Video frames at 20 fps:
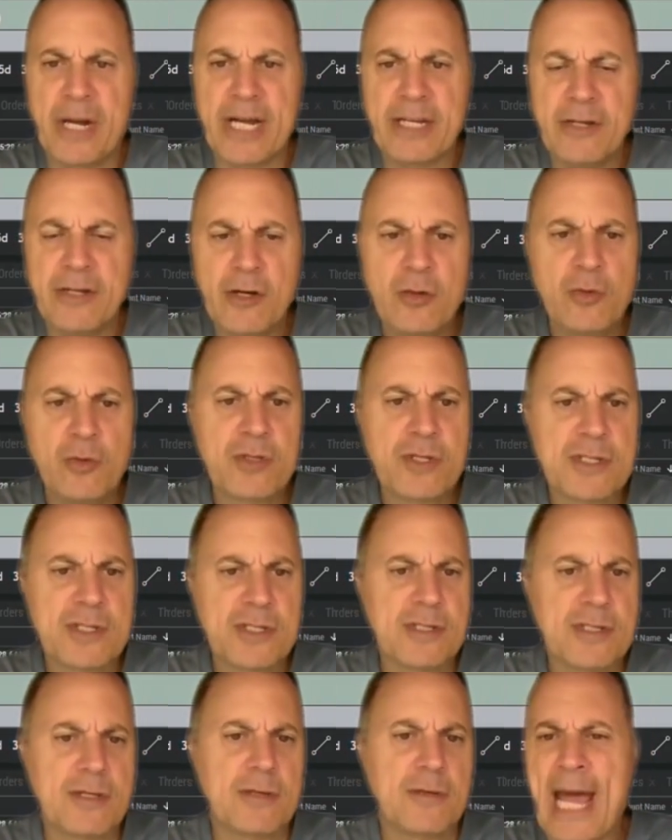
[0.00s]
my
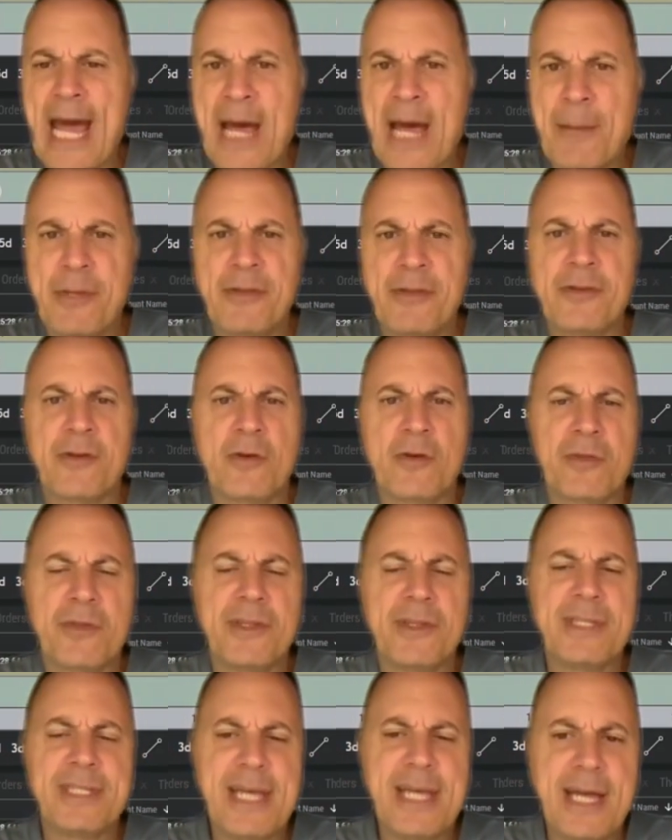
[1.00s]
notes, what happened
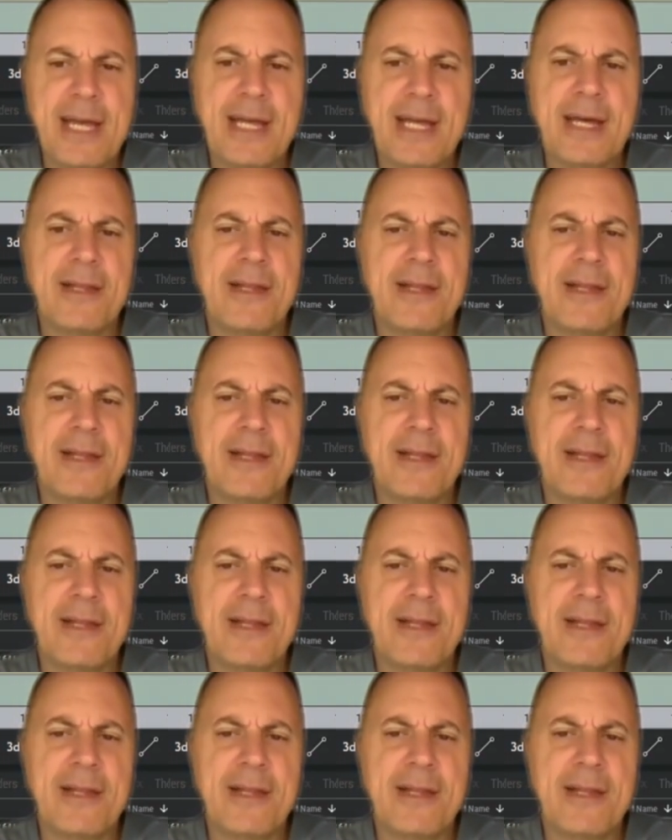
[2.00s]
during the day.